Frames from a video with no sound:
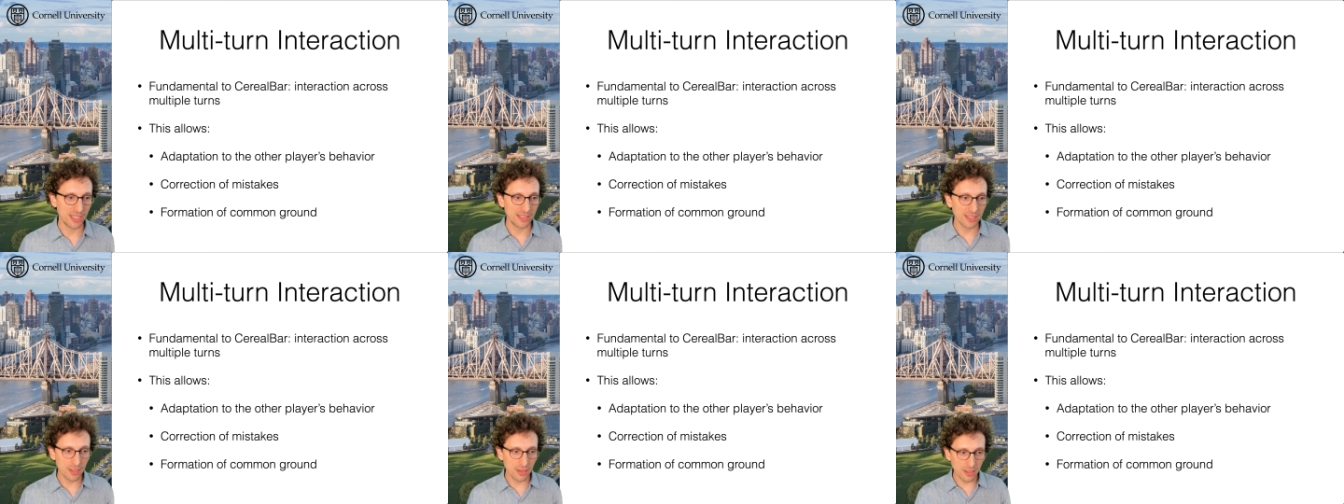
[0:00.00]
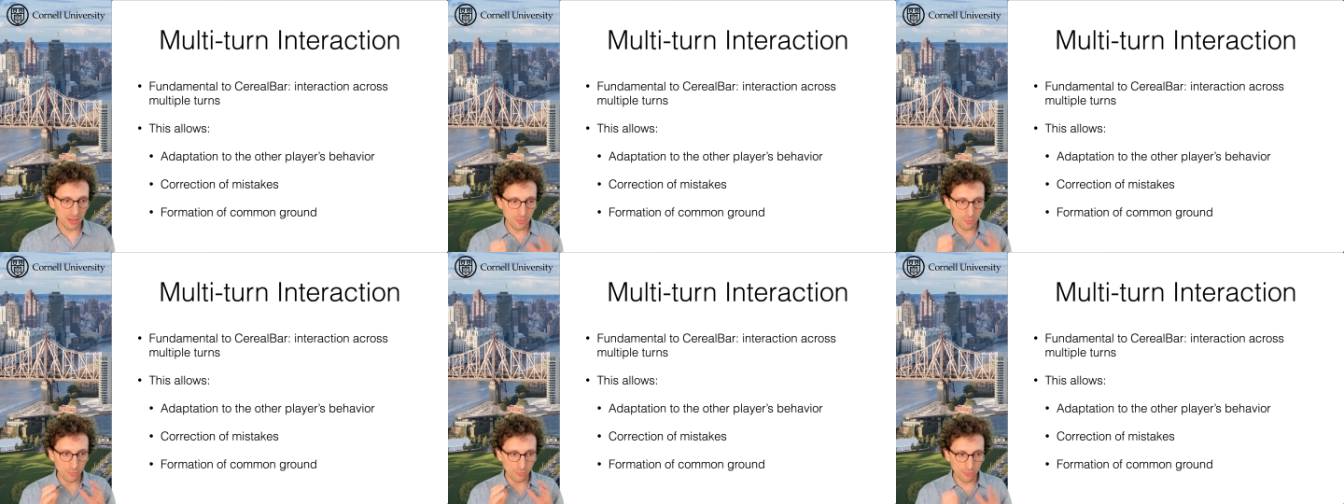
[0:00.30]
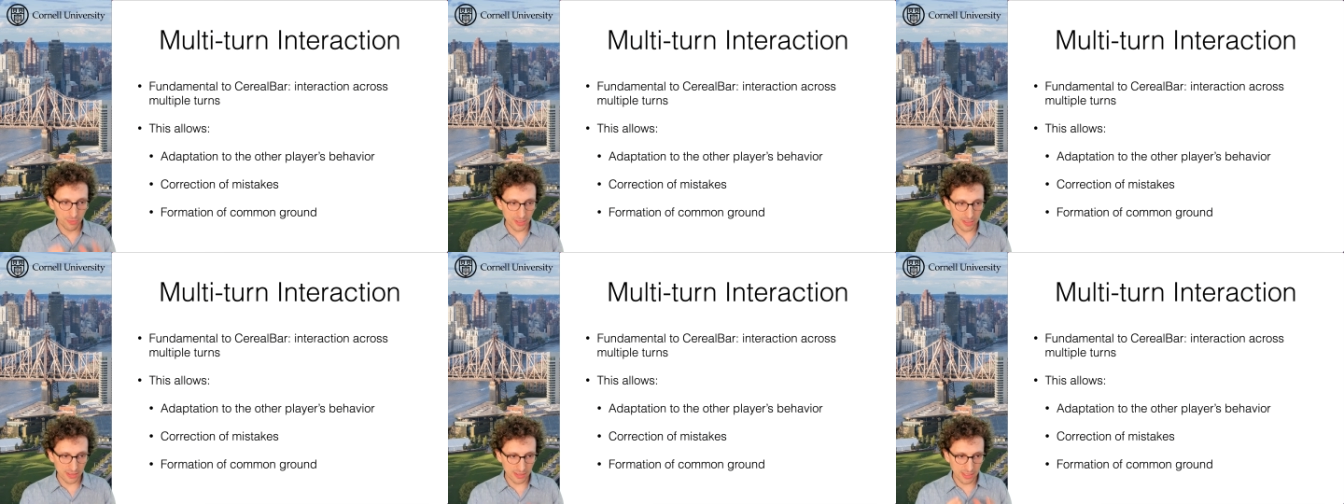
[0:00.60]
And this is
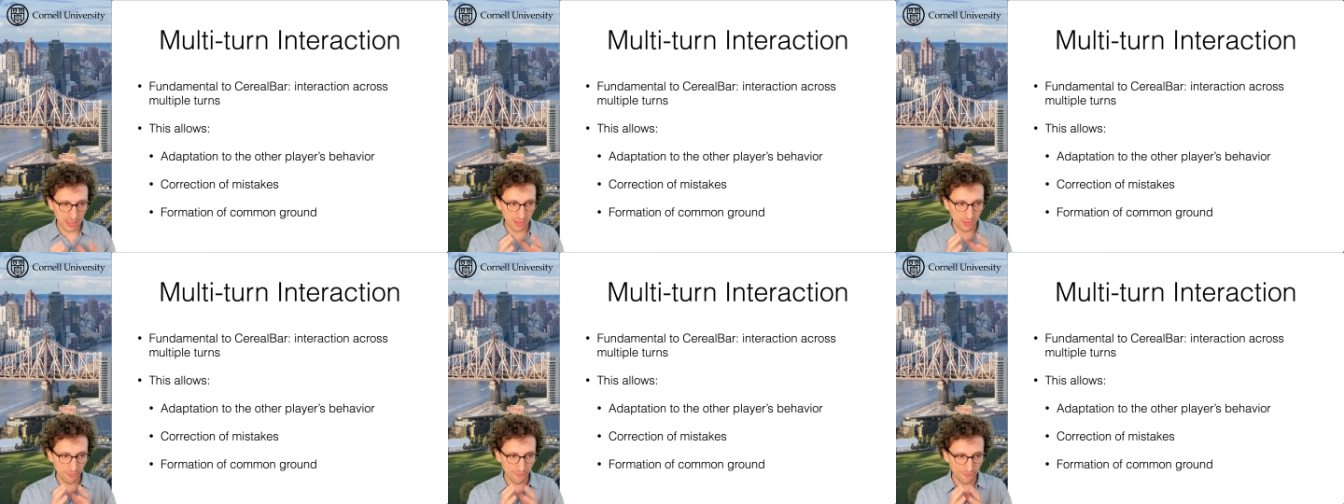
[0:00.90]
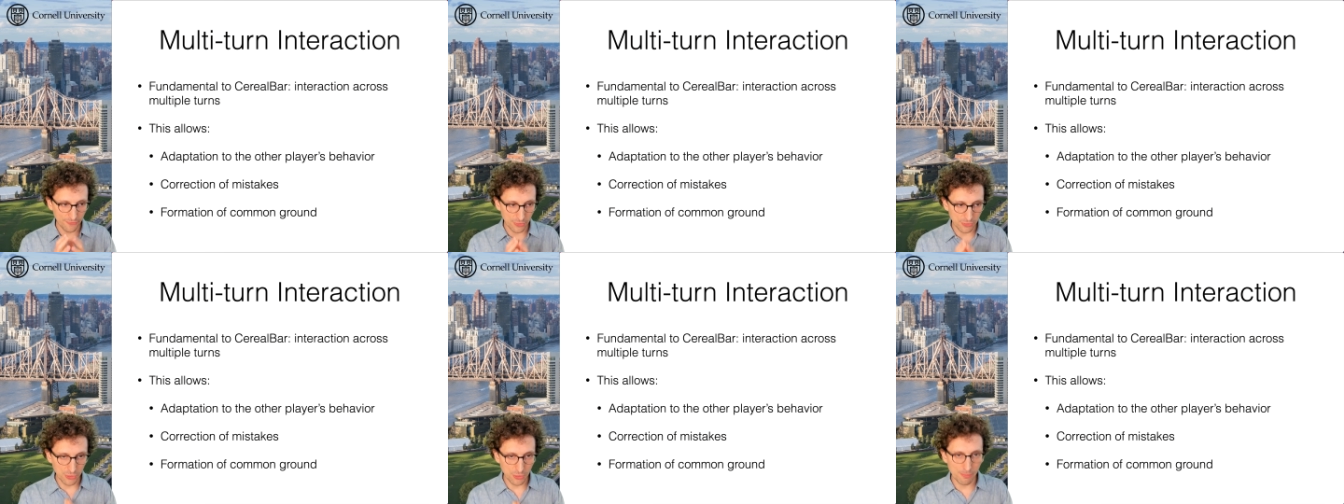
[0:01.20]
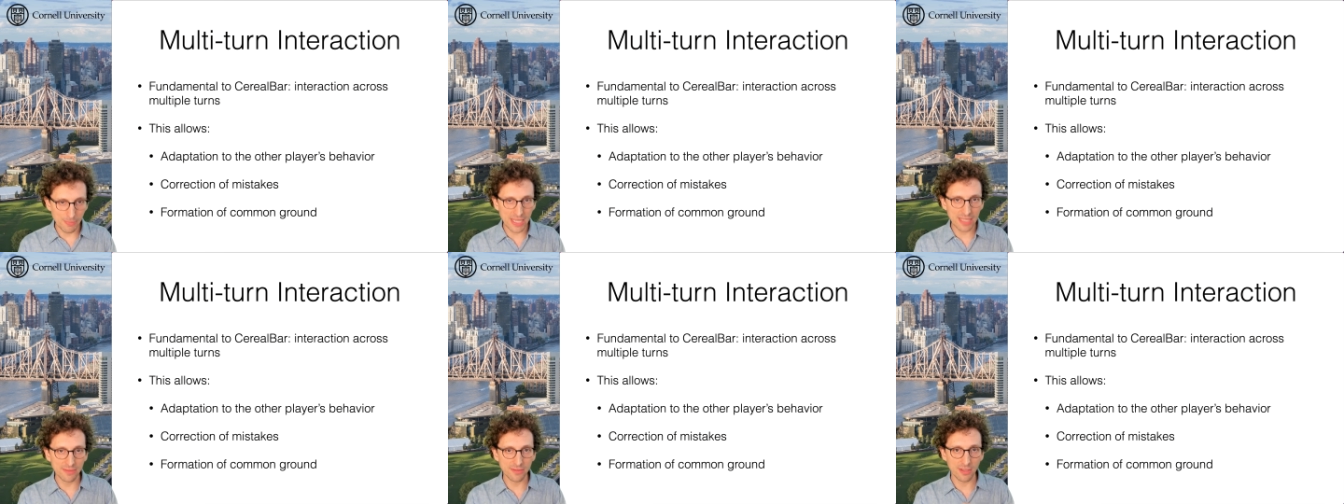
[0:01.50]
really
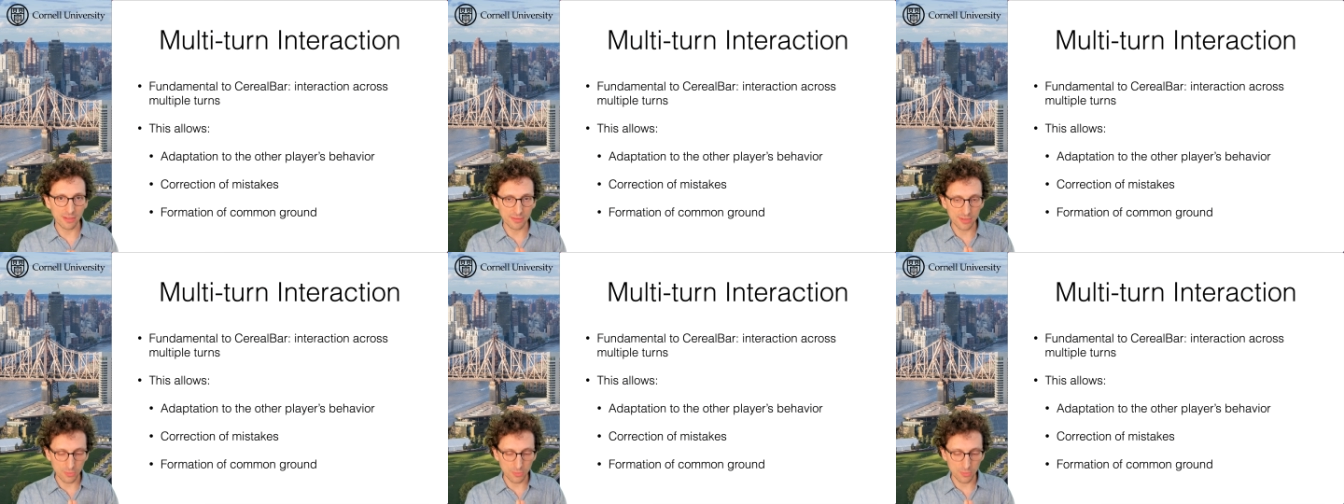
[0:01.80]
fundamental,